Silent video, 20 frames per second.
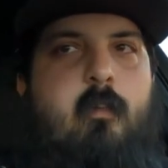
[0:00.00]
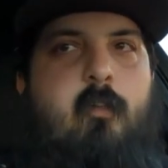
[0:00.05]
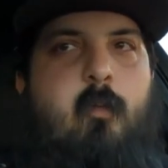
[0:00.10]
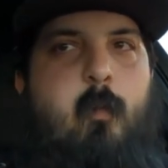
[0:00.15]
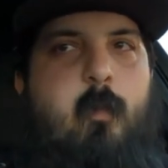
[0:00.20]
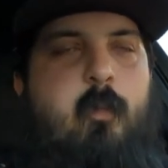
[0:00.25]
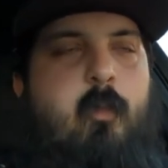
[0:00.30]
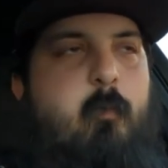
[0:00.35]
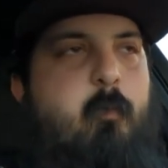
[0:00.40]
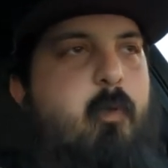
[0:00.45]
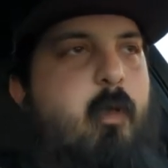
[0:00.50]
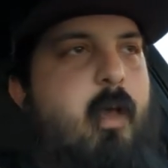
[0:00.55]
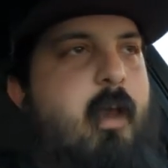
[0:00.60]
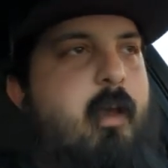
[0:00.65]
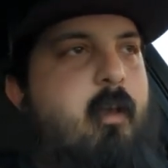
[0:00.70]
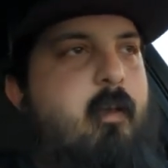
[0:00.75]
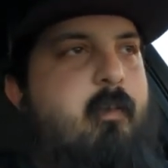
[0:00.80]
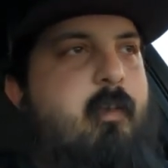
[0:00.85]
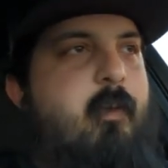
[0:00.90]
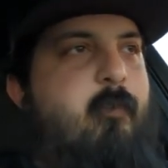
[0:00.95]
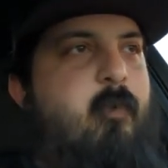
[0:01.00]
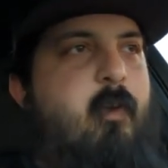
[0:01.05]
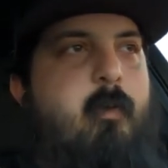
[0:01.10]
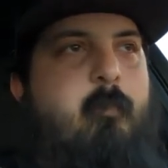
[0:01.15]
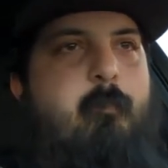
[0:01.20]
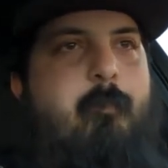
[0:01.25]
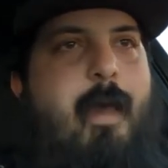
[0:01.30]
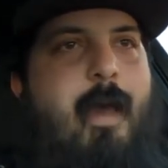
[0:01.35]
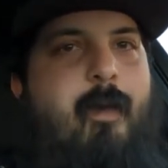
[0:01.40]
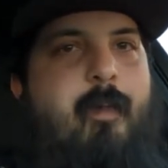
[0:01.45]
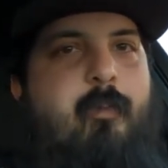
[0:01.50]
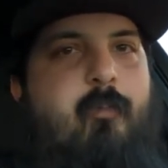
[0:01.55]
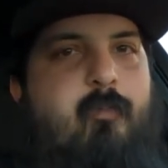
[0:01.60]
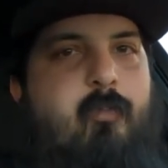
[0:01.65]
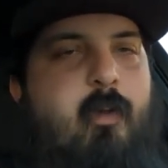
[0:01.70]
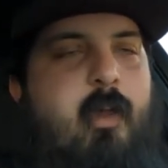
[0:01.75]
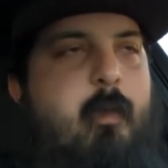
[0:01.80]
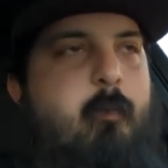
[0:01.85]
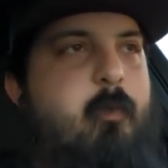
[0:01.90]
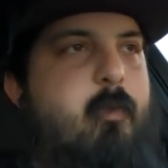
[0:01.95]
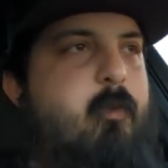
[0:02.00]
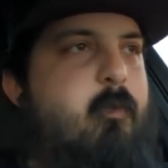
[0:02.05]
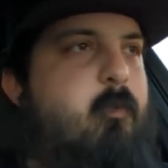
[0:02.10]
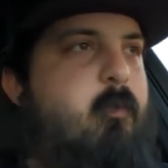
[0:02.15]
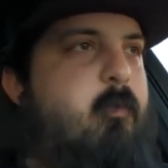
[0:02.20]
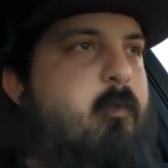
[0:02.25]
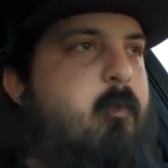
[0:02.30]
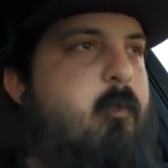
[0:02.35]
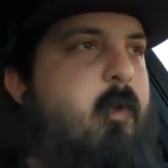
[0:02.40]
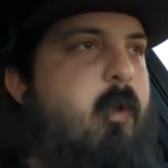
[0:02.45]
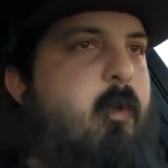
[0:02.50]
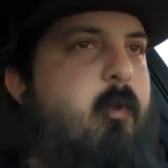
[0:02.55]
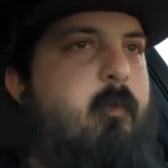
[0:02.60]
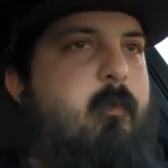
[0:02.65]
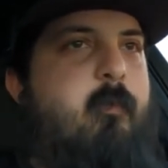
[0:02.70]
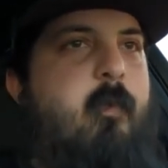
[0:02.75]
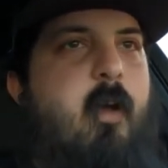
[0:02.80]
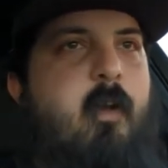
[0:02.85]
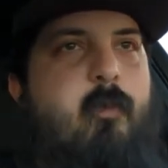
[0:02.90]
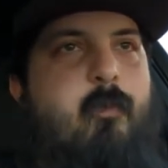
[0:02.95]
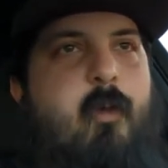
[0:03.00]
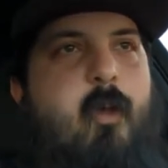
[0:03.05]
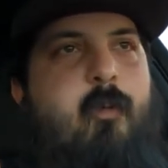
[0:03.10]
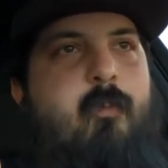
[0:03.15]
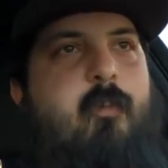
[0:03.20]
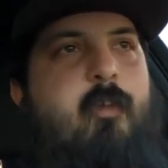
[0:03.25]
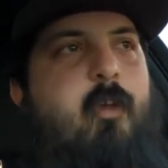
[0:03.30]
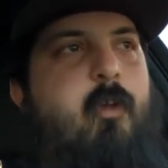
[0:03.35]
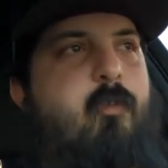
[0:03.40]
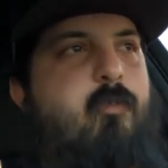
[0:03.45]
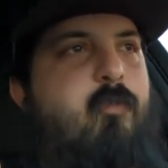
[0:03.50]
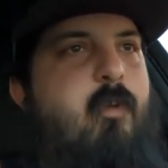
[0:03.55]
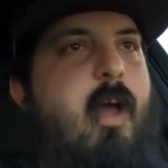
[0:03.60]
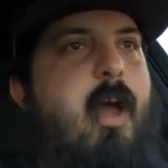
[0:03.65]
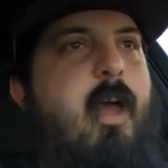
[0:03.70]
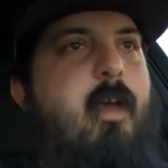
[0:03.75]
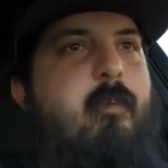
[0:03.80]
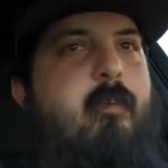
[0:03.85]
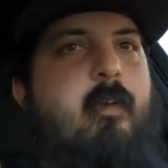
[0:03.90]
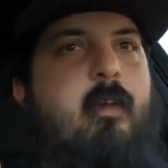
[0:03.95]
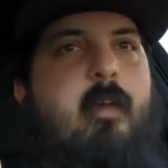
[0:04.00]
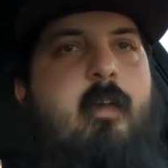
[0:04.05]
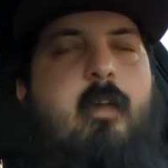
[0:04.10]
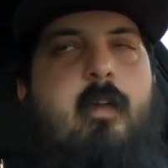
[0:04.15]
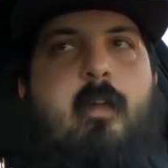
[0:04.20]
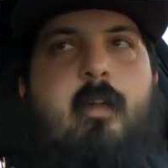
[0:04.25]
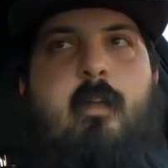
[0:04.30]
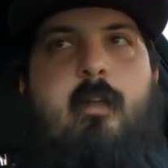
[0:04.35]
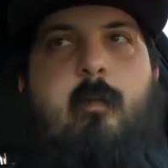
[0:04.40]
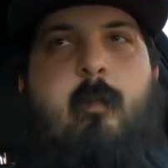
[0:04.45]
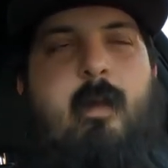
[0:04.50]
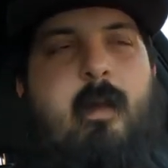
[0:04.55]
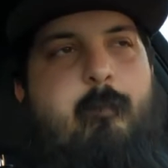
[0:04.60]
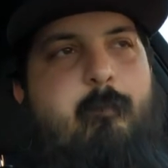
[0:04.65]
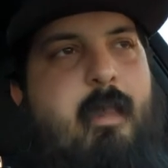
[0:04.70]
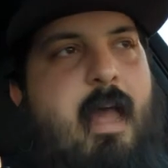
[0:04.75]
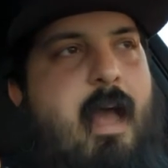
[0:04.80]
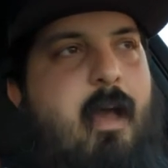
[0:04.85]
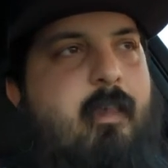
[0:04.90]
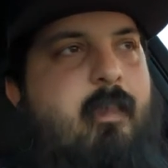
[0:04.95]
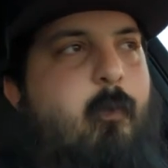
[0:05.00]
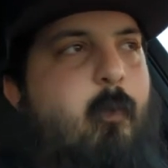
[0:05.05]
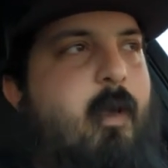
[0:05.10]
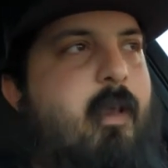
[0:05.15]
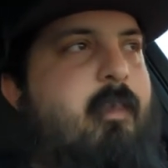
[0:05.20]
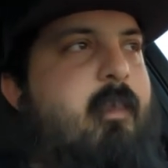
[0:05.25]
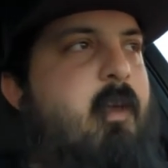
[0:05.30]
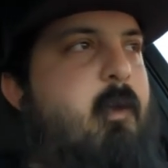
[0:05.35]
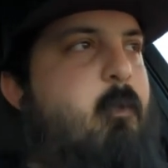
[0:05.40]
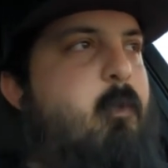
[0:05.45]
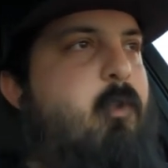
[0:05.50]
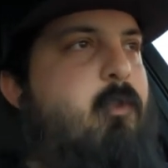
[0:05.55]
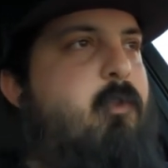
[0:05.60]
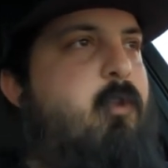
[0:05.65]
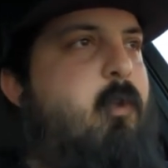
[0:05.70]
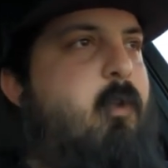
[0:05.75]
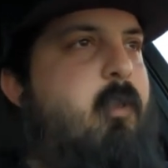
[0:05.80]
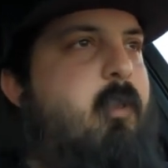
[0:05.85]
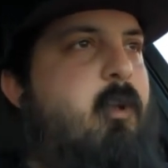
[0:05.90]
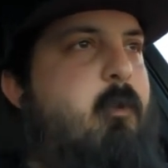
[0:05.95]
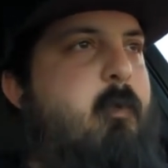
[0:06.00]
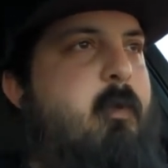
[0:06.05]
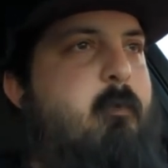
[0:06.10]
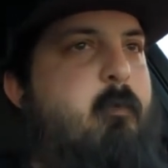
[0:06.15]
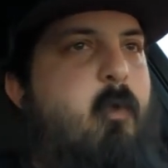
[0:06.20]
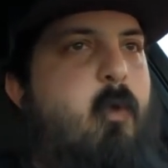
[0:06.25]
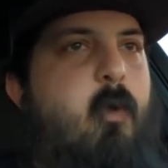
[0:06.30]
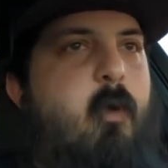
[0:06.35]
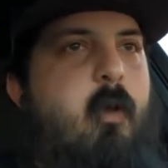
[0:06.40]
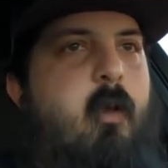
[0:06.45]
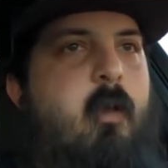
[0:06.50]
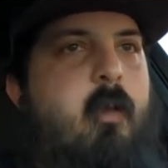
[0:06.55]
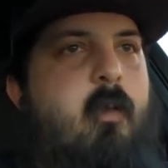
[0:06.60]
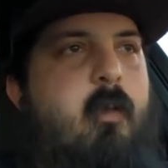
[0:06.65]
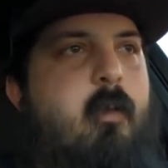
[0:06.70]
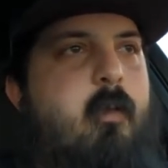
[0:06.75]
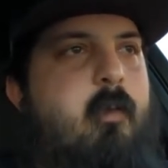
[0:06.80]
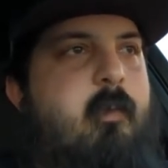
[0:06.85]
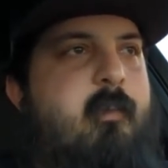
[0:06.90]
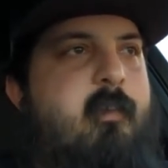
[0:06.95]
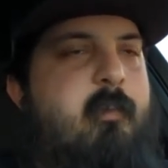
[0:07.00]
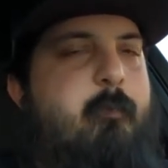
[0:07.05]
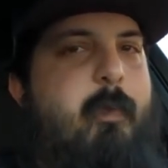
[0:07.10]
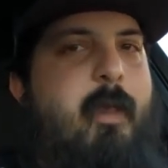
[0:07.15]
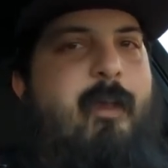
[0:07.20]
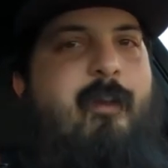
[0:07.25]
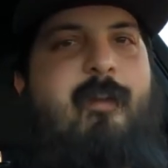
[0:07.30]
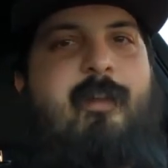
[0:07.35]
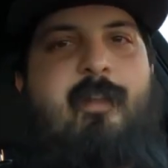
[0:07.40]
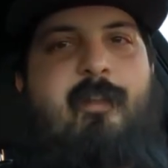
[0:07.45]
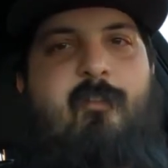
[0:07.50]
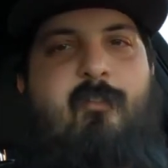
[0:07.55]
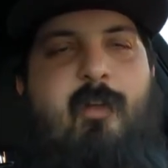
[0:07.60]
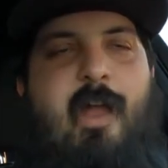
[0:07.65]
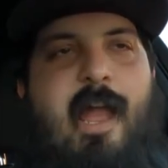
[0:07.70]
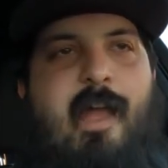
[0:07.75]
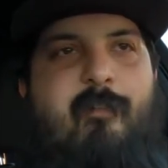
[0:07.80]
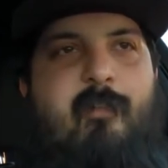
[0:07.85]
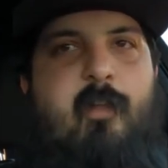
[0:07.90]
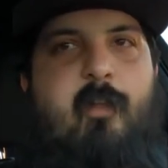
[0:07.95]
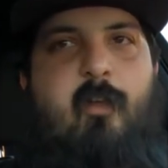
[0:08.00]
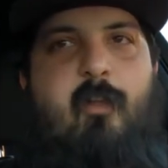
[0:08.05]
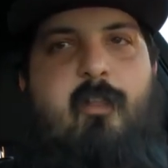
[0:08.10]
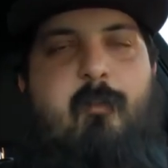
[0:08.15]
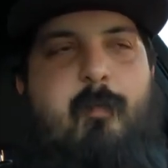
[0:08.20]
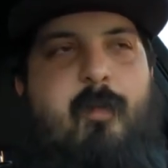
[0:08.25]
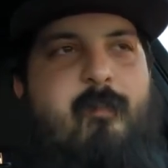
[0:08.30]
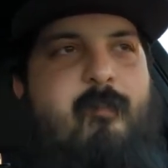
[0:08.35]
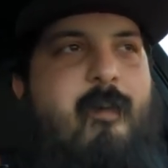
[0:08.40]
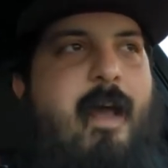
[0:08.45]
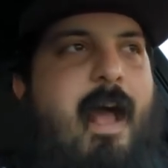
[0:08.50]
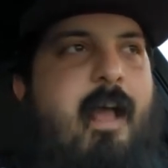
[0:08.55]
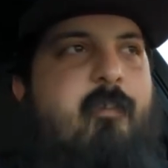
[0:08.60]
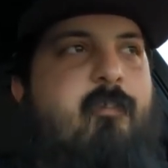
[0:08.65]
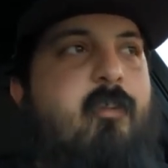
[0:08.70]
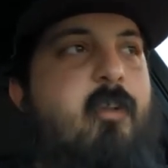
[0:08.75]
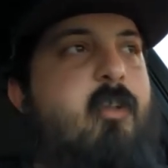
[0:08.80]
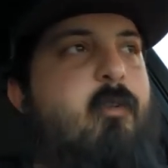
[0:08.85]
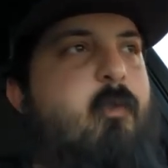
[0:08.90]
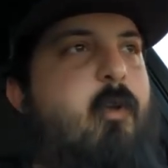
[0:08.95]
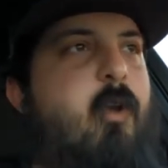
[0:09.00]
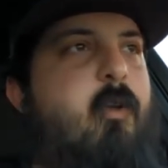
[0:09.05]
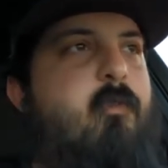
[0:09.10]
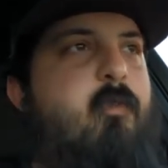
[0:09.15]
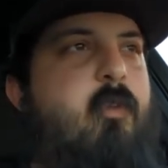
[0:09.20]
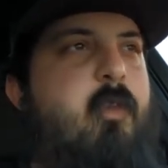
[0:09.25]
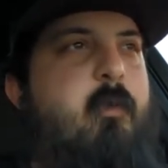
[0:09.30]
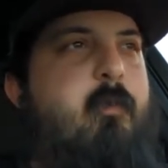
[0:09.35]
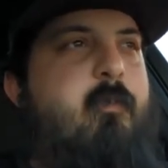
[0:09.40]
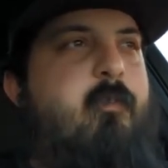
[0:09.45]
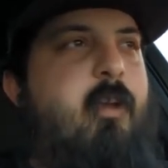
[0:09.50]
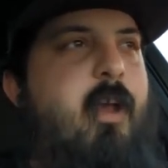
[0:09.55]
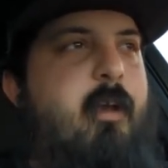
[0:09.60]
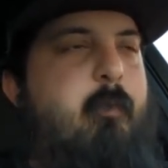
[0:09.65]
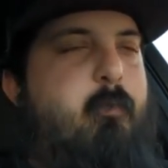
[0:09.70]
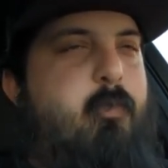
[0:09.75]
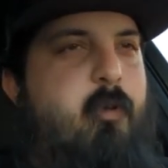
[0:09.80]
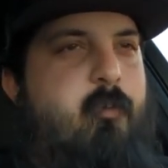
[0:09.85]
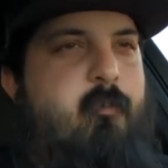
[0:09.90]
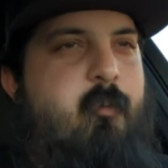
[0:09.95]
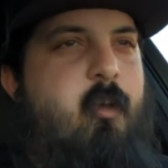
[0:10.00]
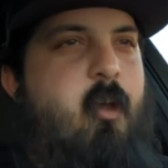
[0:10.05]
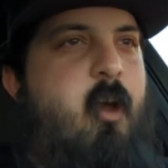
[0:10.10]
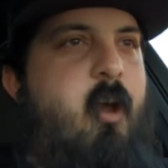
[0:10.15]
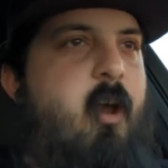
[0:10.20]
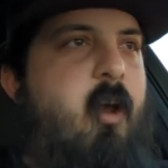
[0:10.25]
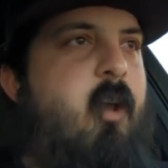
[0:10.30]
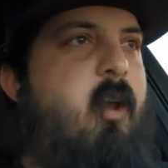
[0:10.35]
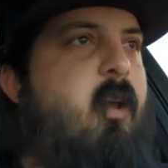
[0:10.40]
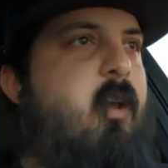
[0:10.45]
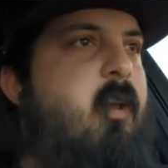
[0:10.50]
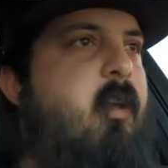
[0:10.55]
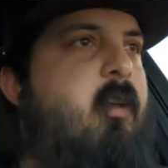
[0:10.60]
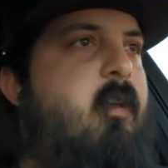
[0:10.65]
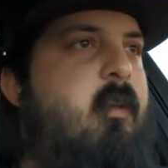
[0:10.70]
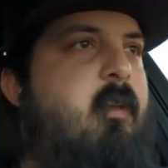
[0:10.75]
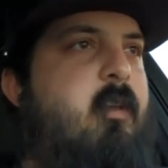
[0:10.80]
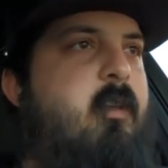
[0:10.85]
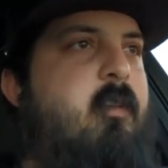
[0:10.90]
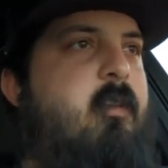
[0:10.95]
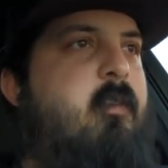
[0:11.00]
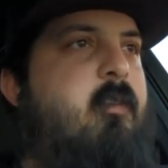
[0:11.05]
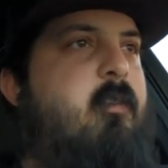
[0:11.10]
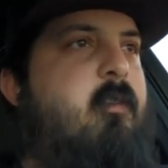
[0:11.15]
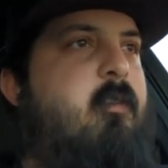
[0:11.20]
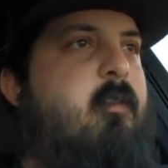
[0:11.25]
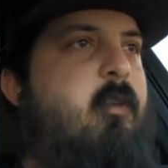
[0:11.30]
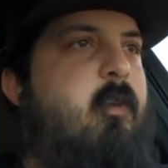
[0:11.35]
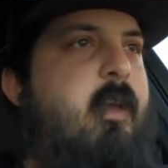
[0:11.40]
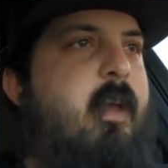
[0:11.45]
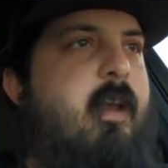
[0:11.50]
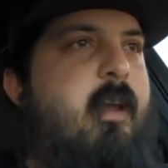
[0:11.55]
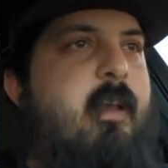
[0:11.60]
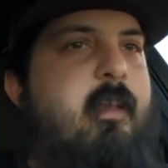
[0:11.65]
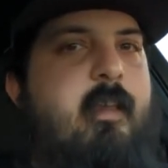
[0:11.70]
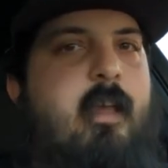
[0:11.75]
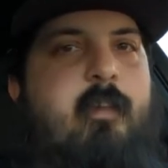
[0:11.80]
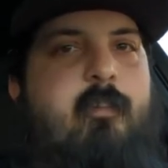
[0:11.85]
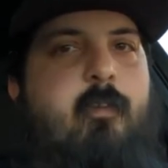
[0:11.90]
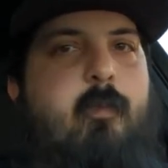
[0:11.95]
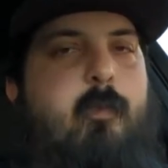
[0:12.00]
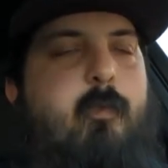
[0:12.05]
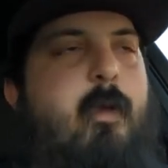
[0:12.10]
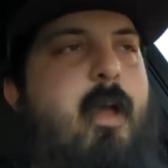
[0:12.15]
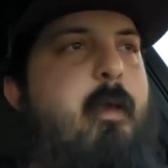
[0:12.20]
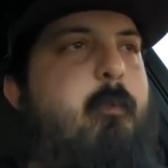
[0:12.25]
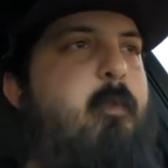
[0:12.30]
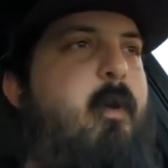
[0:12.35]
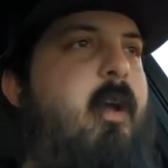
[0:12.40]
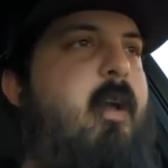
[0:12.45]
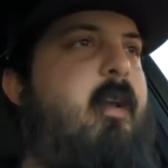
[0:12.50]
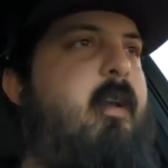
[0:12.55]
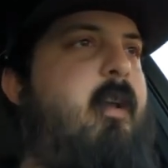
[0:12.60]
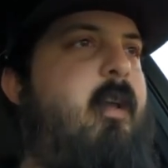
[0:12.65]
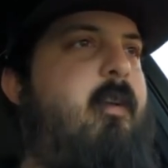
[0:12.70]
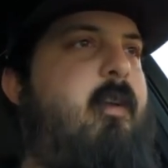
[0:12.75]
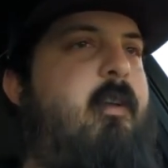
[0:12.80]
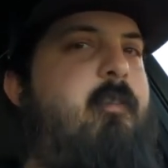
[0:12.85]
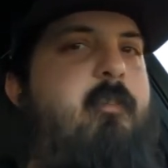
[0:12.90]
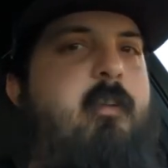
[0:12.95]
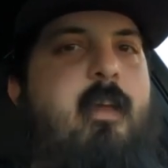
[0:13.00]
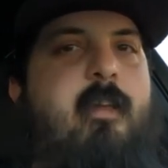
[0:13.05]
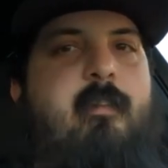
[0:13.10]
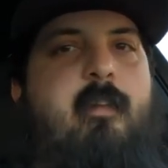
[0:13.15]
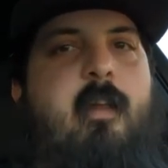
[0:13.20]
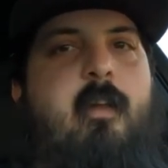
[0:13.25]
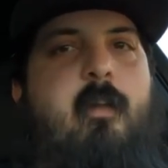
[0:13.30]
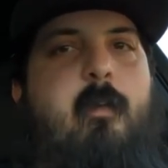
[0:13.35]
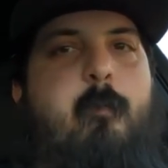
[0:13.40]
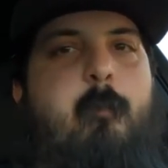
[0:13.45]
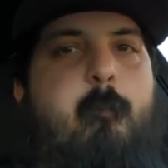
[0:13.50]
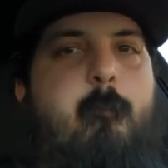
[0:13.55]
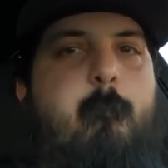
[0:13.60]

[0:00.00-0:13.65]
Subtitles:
So we do plan on different mountain trips, you know, fun roads to go drive. When I'm not with them, we'll do a little bit more spirited driving, go a little bit faster on the roads, really try to push a car. So again, hit that subscribe button, and I'll catch you guys later.